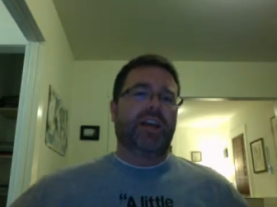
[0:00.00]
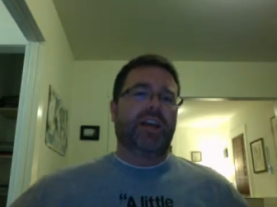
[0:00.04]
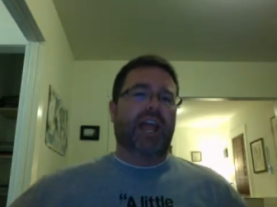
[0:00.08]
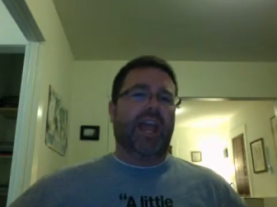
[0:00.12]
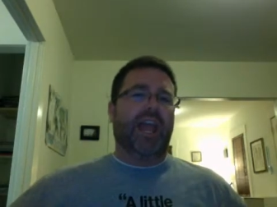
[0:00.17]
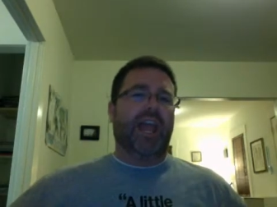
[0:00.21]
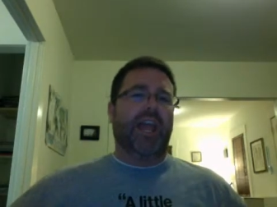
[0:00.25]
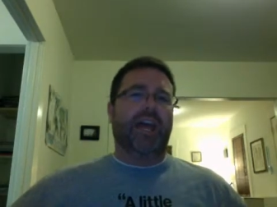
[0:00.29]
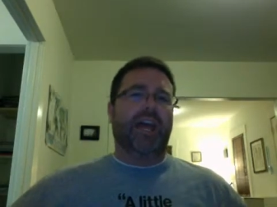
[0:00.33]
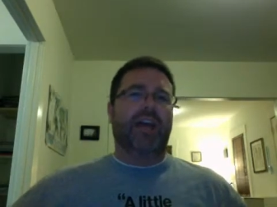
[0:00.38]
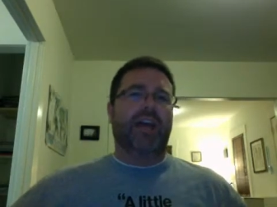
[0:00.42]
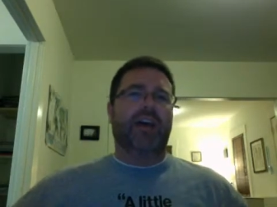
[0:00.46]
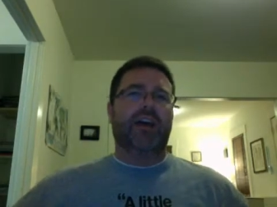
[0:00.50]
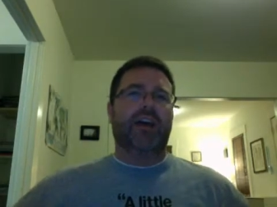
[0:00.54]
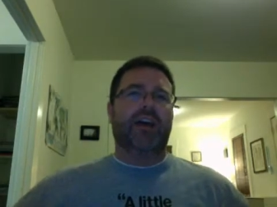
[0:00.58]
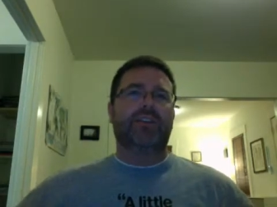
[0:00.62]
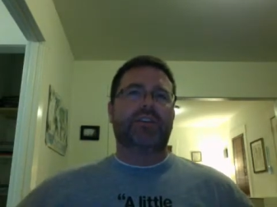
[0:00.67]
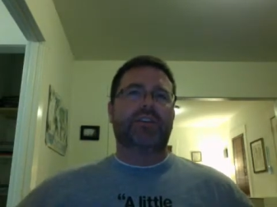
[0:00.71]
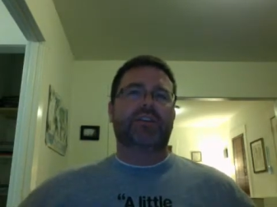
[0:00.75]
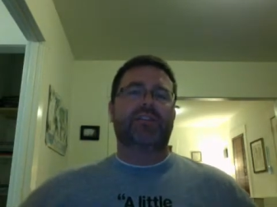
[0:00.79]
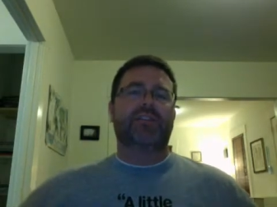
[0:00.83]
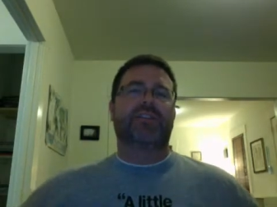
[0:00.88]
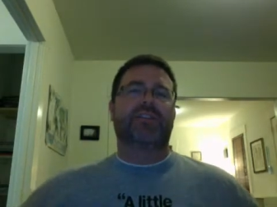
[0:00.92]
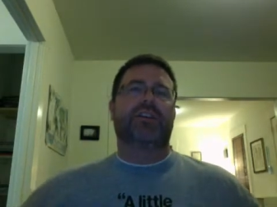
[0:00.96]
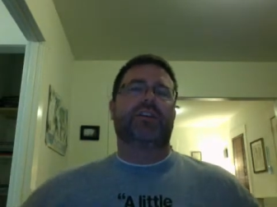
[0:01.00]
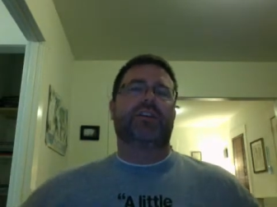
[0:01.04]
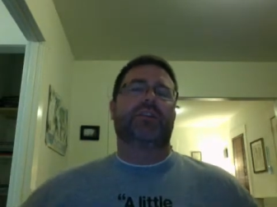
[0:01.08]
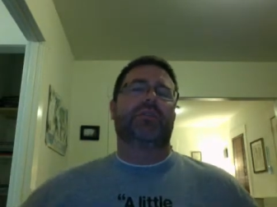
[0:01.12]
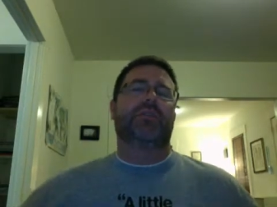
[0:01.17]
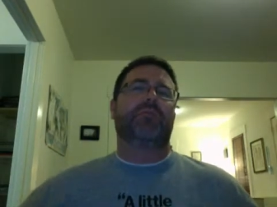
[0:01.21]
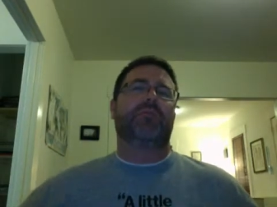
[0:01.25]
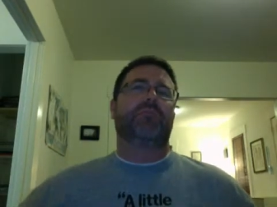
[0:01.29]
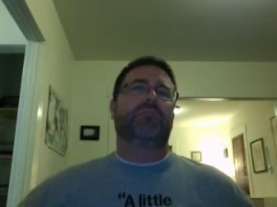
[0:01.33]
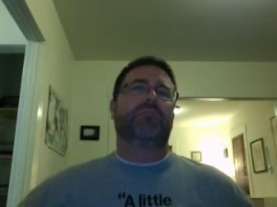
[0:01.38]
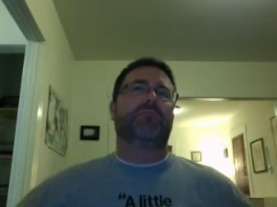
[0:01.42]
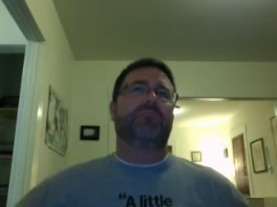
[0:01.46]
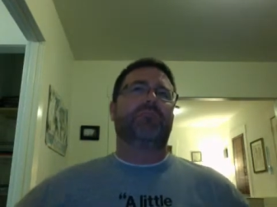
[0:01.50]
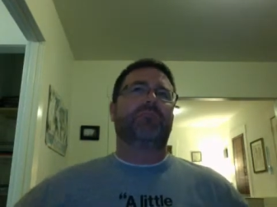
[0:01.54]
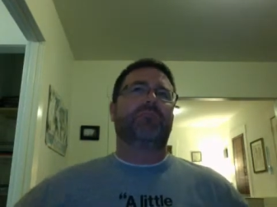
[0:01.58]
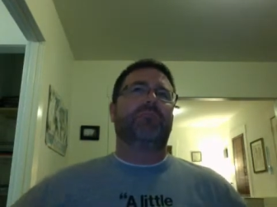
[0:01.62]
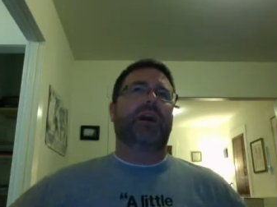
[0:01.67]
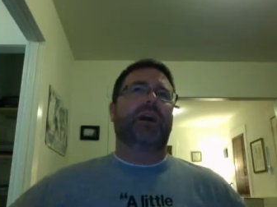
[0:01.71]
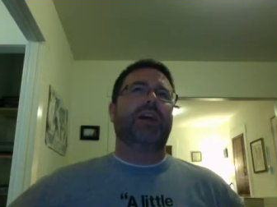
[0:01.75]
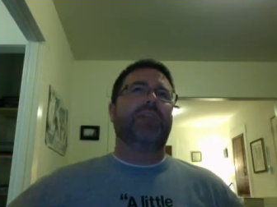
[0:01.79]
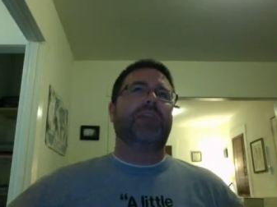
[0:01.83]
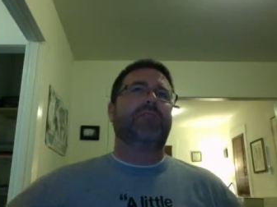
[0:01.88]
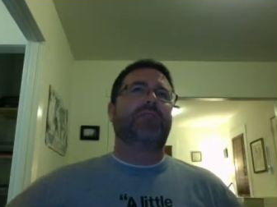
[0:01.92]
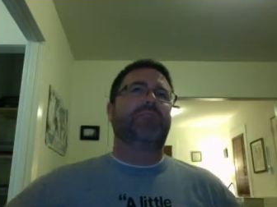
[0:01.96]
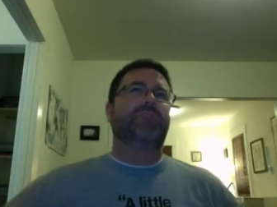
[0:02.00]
And my